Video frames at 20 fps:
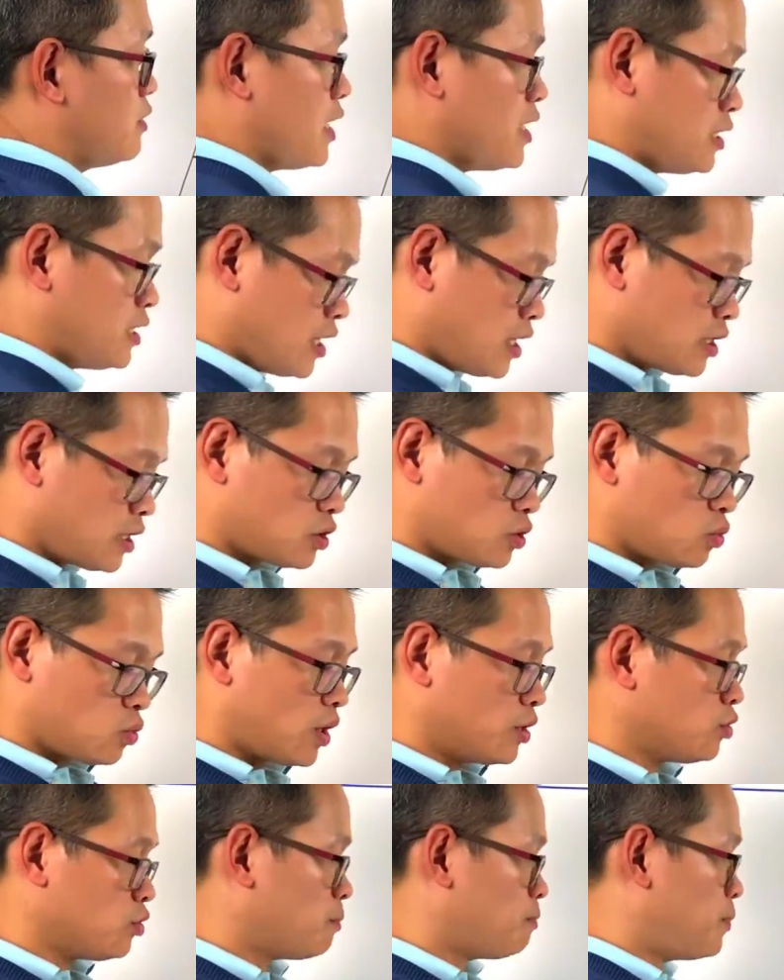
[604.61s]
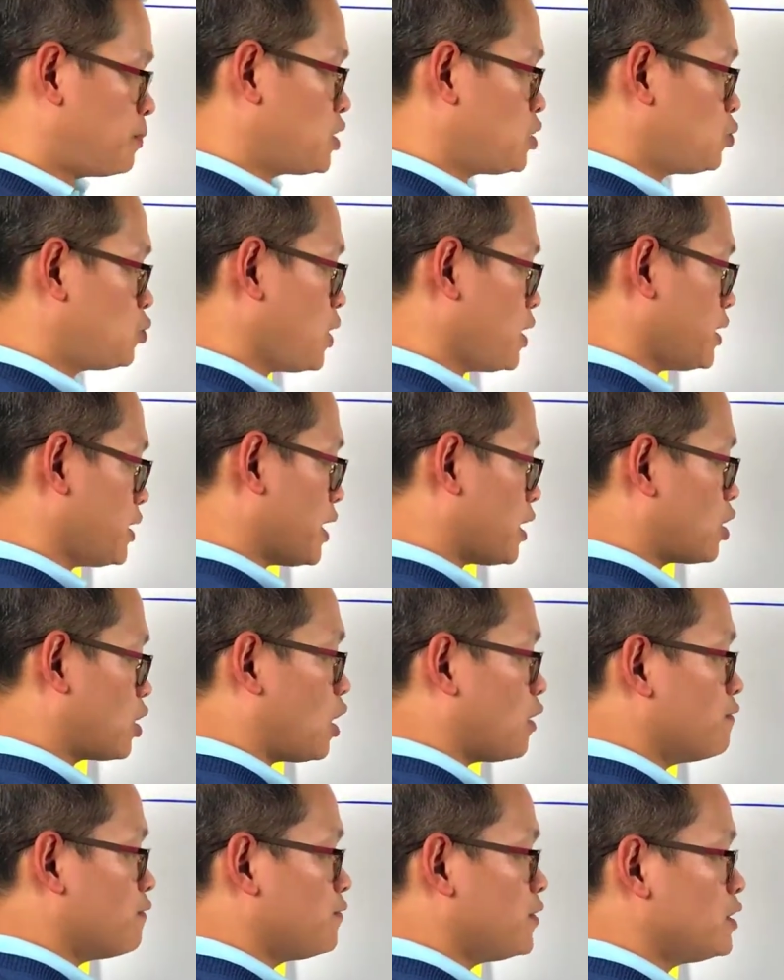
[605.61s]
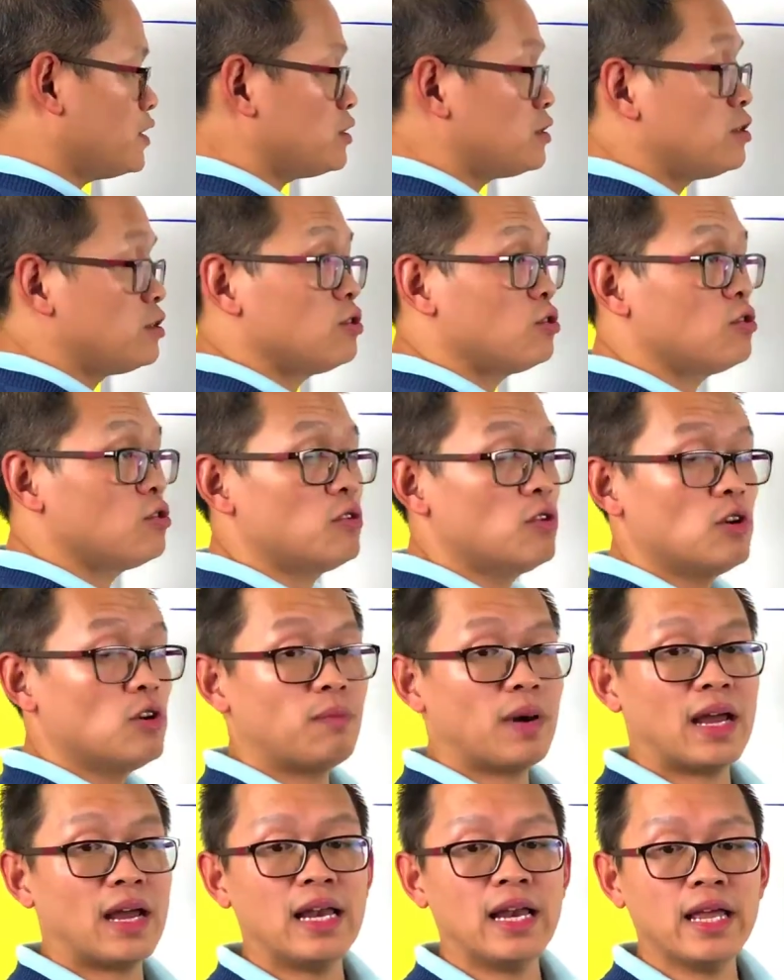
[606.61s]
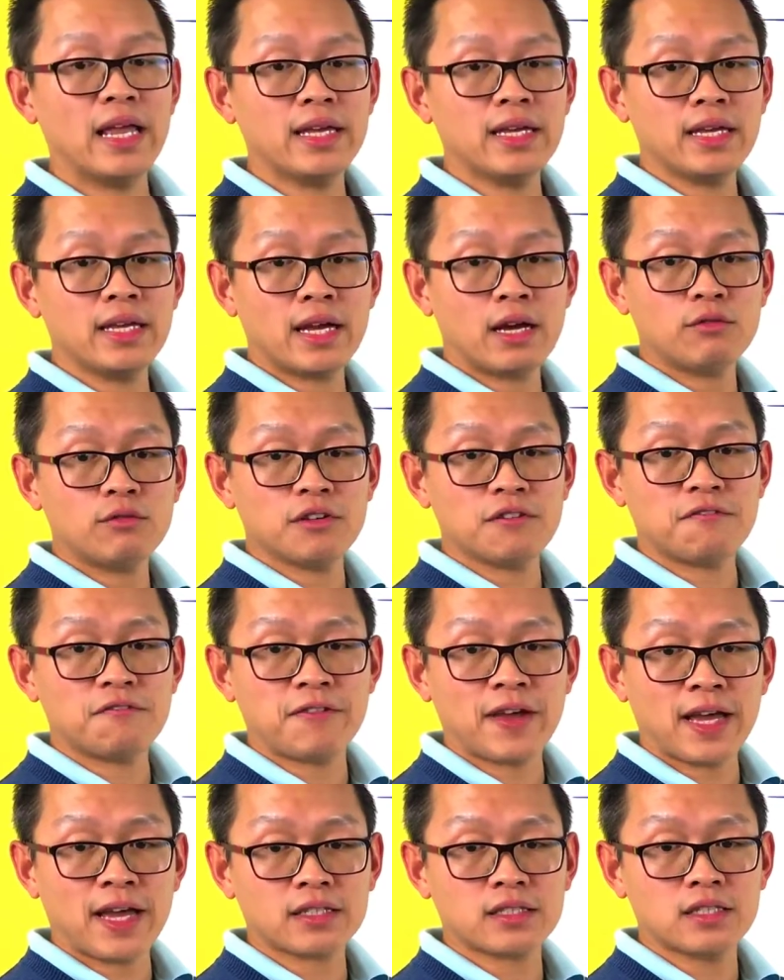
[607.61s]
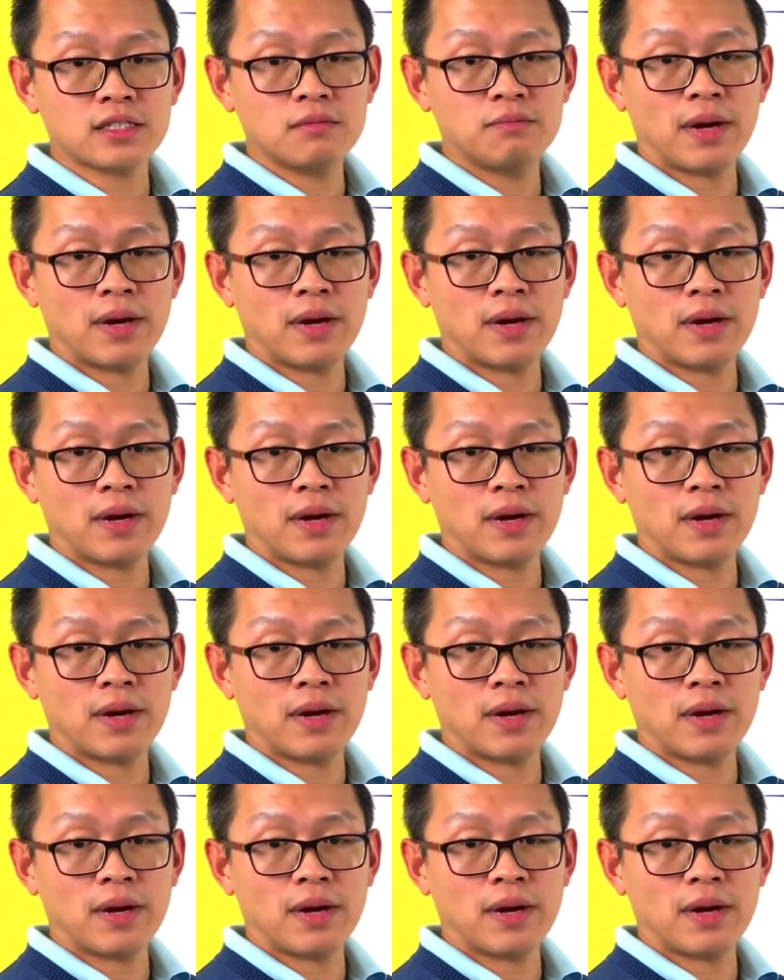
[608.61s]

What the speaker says: They just want to persuade and convince you by laying out the facts,